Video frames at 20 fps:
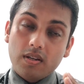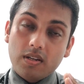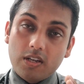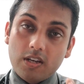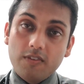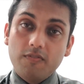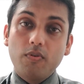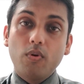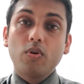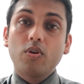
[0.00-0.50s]

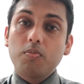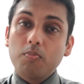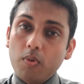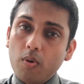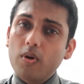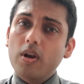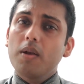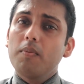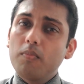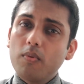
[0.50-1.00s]
devote
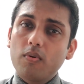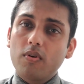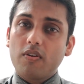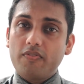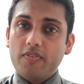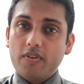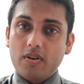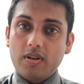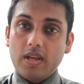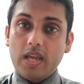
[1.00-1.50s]
more and more
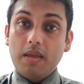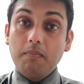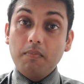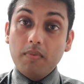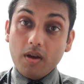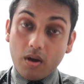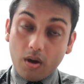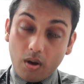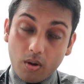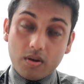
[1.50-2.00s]
of your
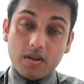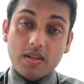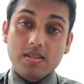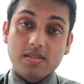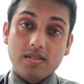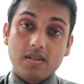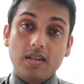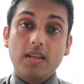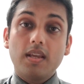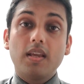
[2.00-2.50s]
time
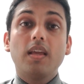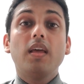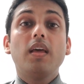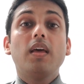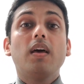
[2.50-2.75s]
honestly